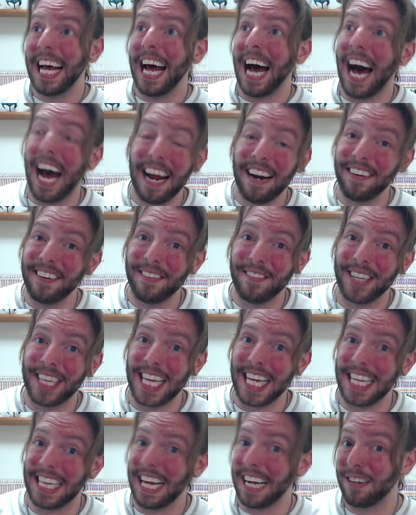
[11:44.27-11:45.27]
I don't even
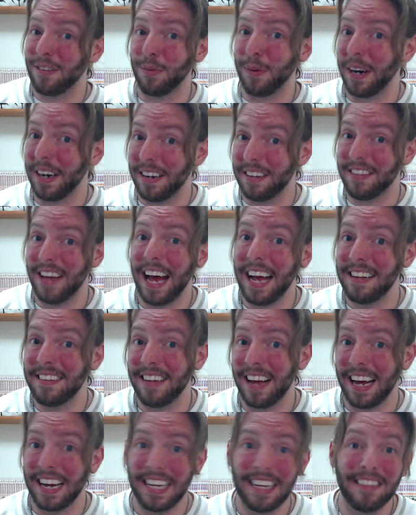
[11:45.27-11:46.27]
think that's where his head's
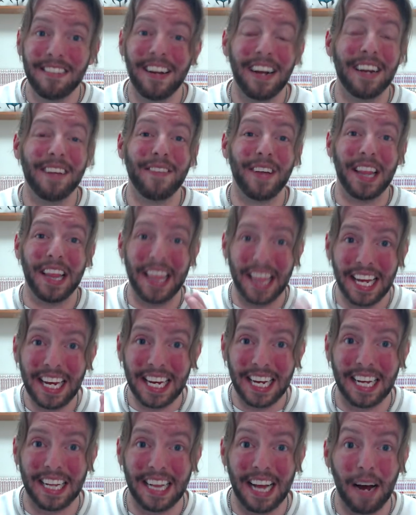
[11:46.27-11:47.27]
at. He's not even
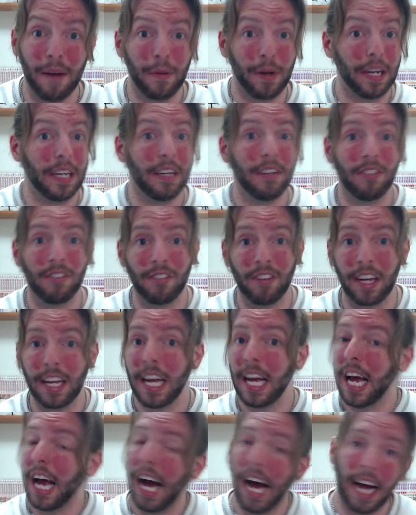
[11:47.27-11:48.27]
thinking it that way. He's just like,
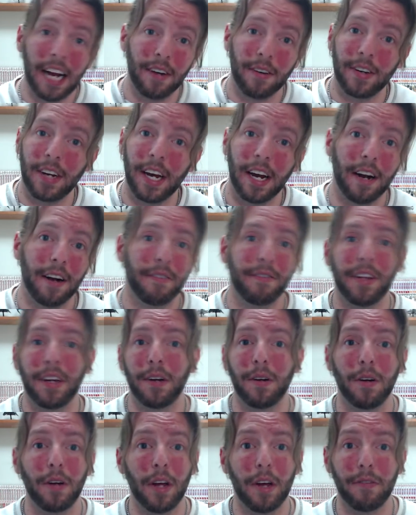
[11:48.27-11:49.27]
I don't care
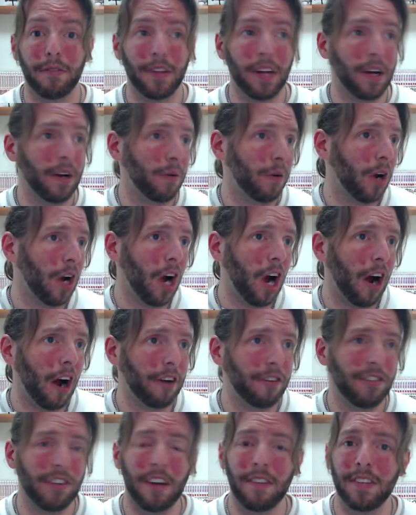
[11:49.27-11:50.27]
if they
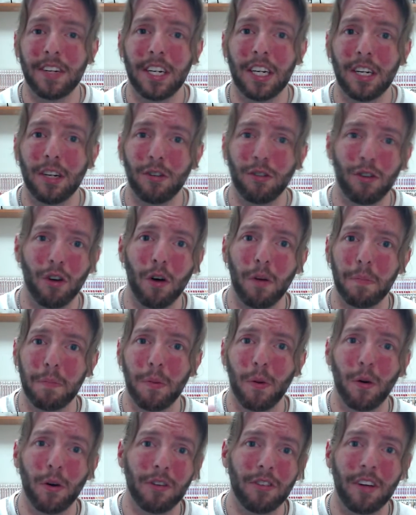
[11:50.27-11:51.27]
are 17 years old,
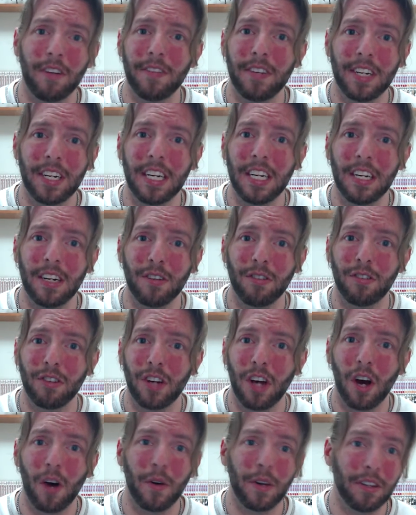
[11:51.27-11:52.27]
born 17 years
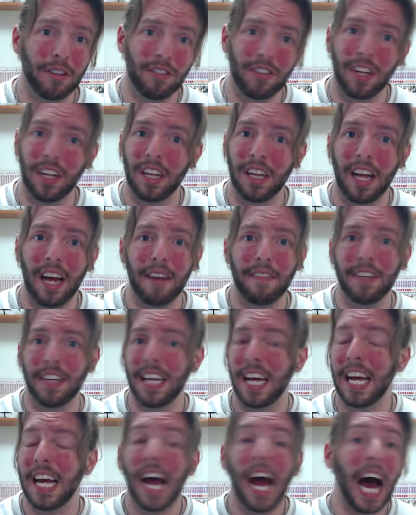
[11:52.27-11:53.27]
ago, and still alive
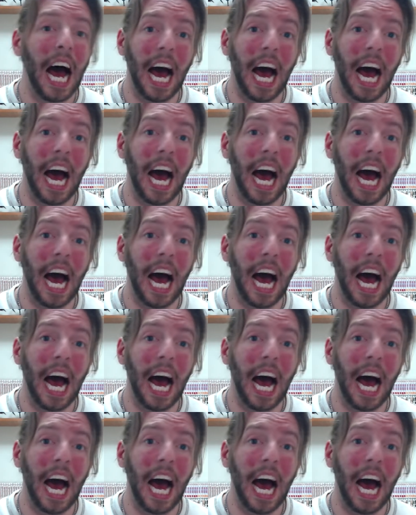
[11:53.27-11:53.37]
today.